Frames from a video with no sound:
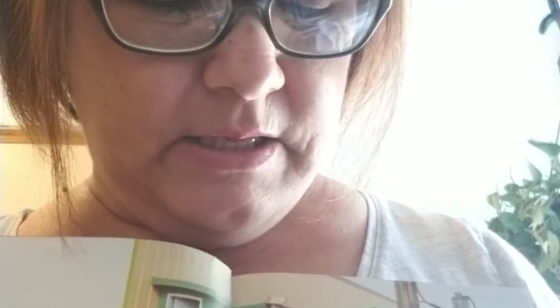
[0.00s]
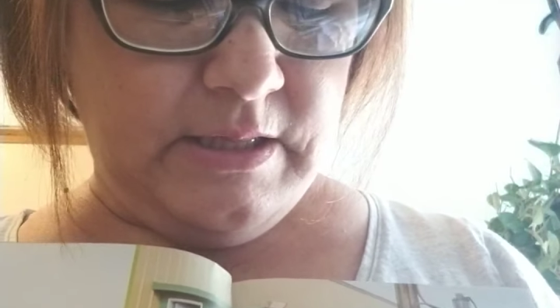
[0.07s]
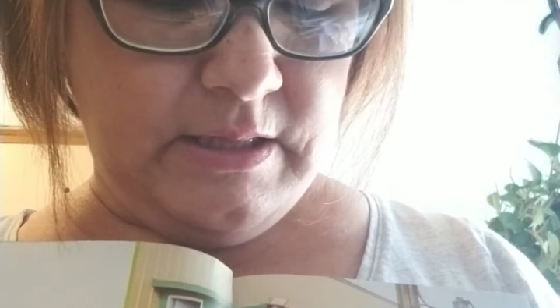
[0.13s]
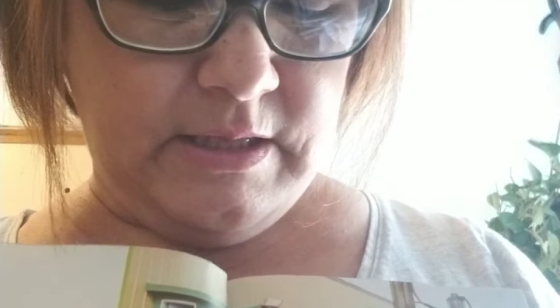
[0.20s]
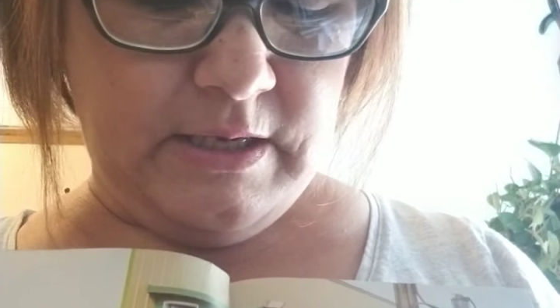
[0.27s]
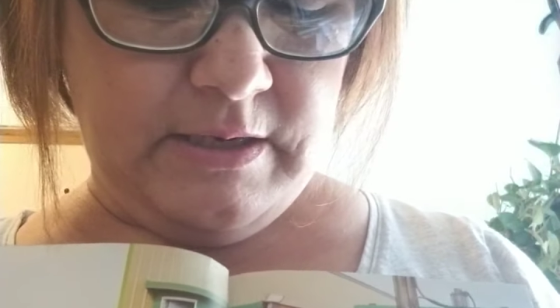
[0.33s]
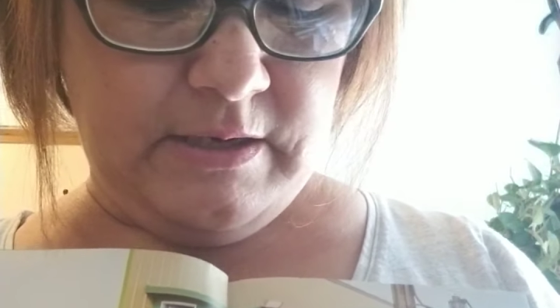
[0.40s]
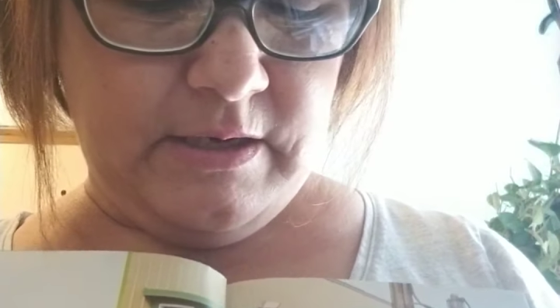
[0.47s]

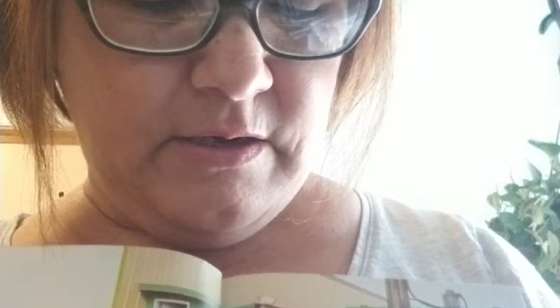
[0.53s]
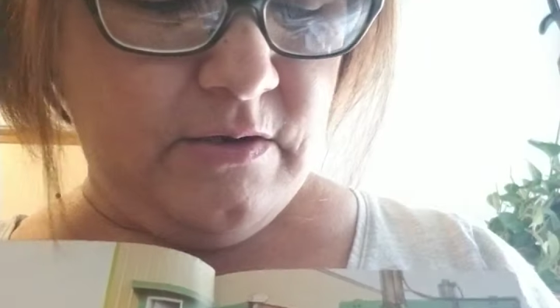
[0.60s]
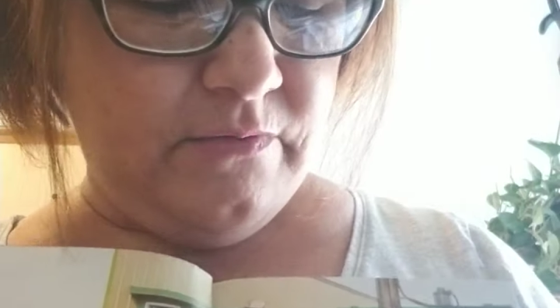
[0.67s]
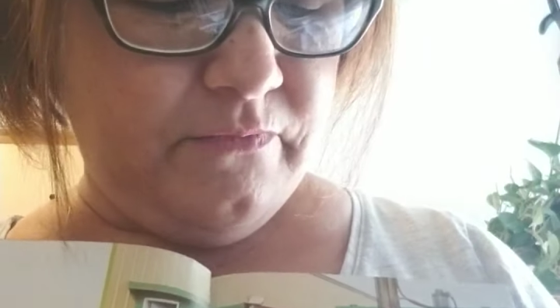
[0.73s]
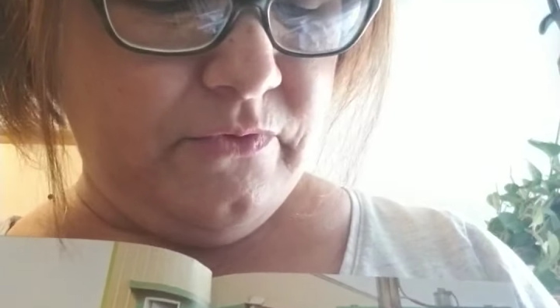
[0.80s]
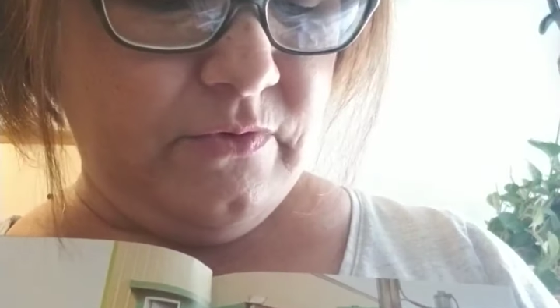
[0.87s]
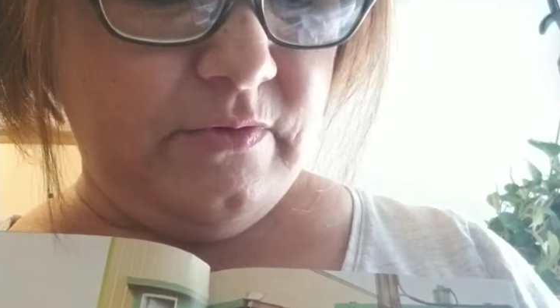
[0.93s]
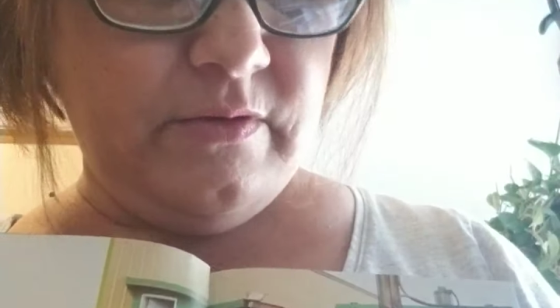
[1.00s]
that
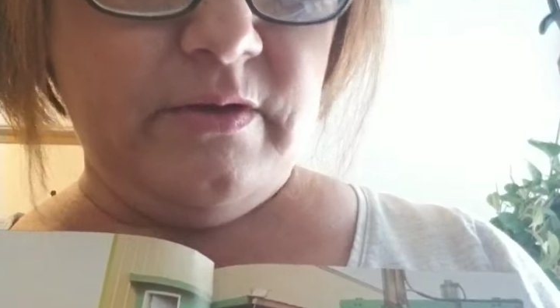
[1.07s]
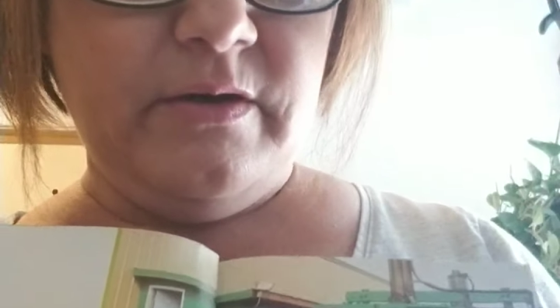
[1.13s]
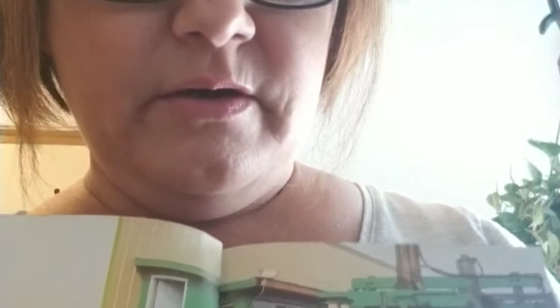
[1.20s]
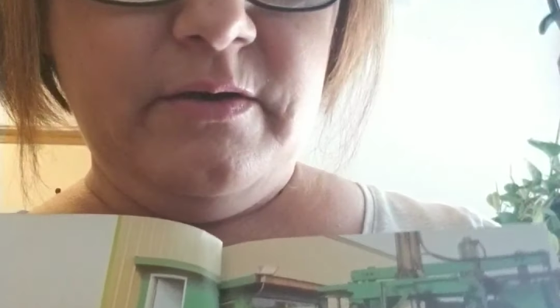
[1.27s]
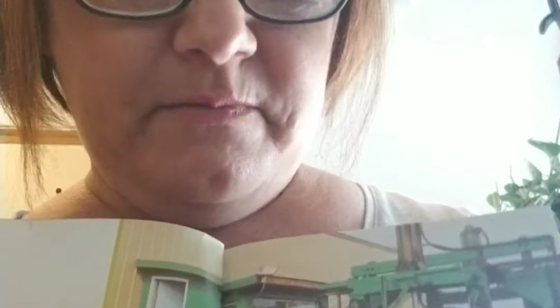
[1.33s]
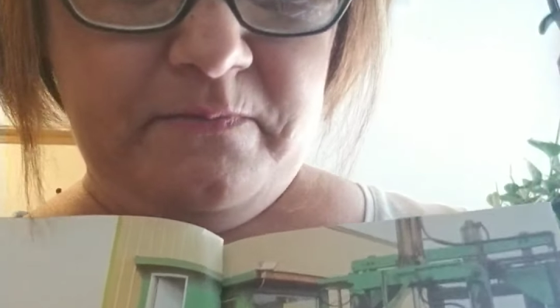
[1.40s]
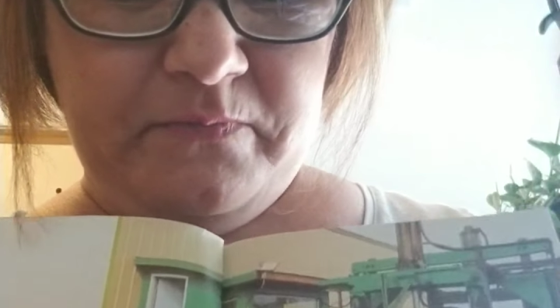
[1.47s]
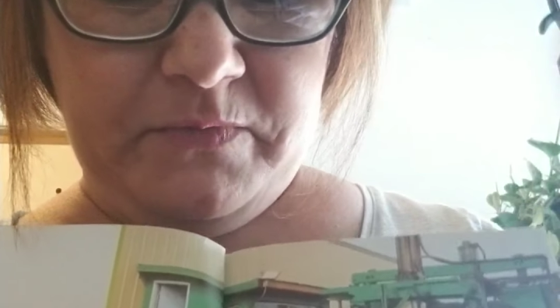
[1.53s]
cover the
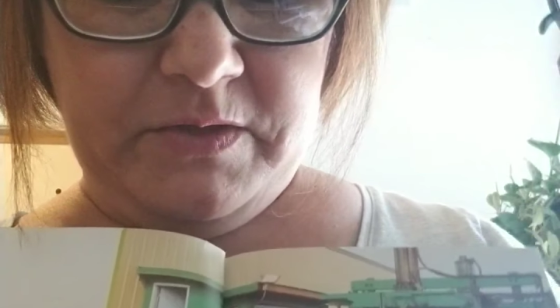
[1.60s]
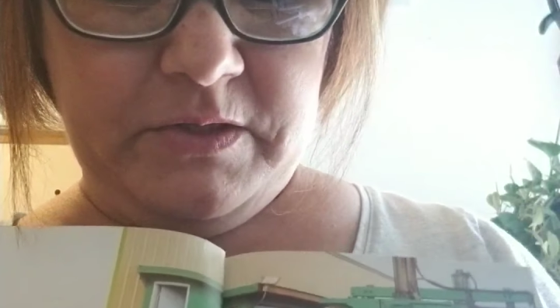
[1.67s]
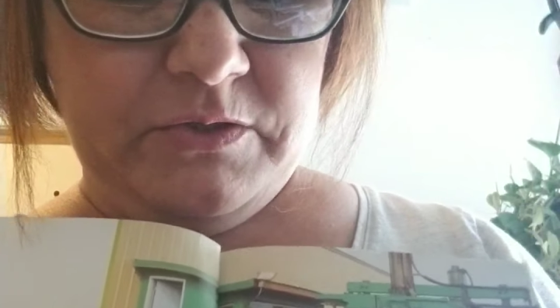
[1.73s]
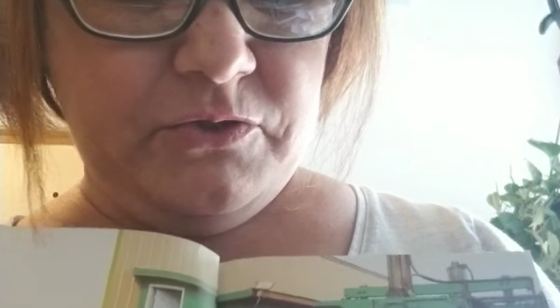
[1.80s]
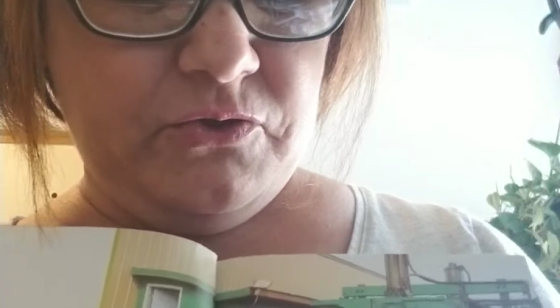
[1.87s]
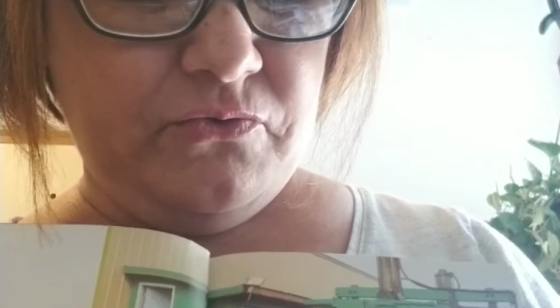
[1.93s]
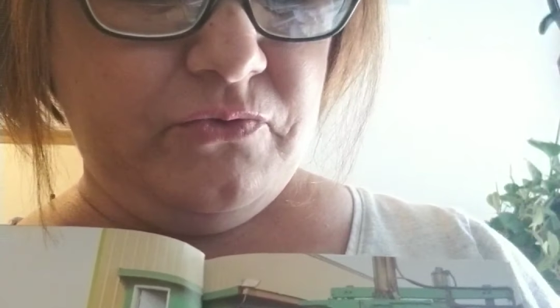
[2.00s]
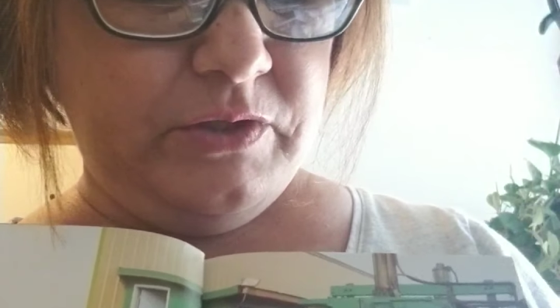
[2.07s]

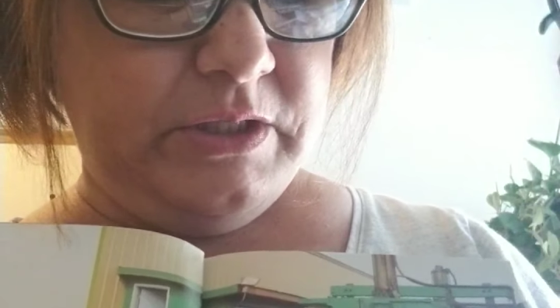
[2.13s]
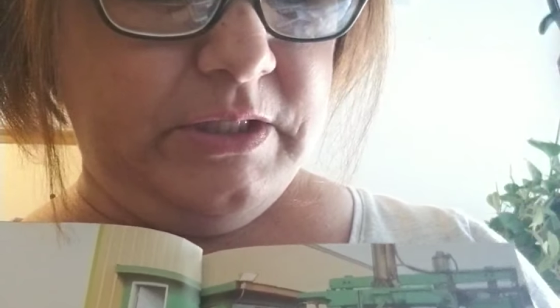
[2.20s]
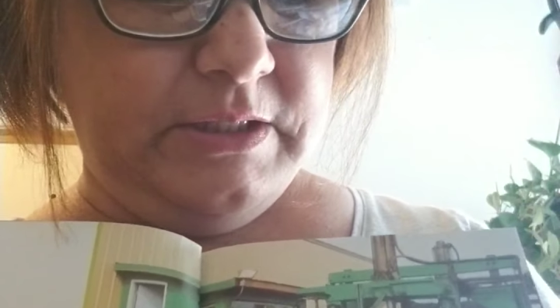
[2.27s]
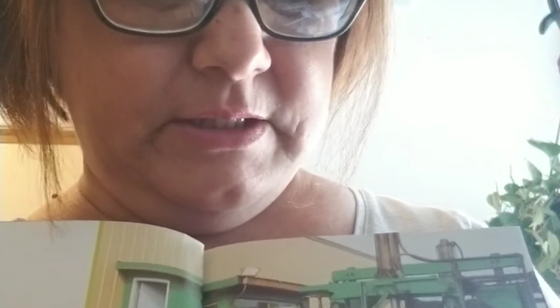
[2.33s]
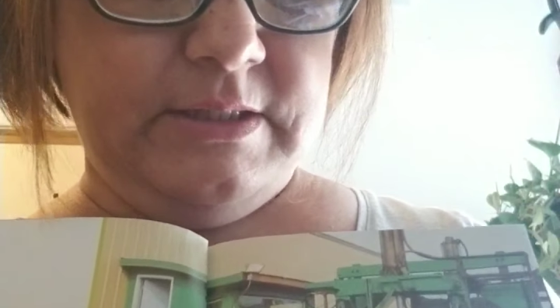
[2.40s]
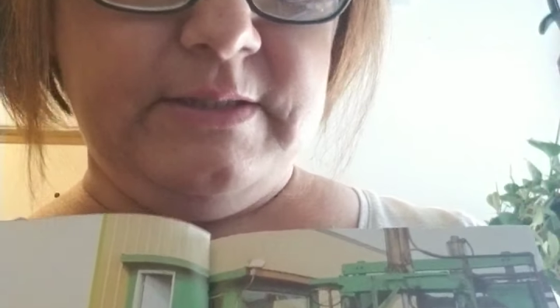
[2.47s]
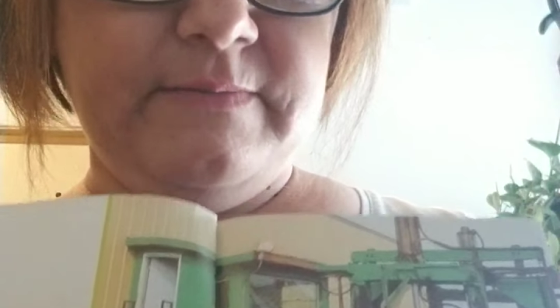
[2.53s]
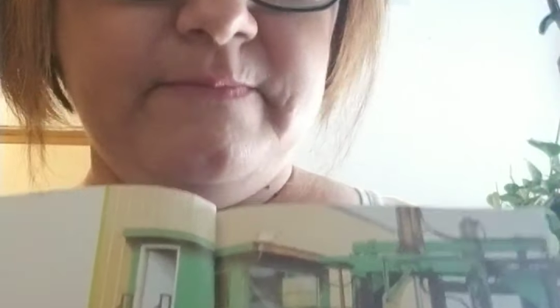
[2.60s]
trees.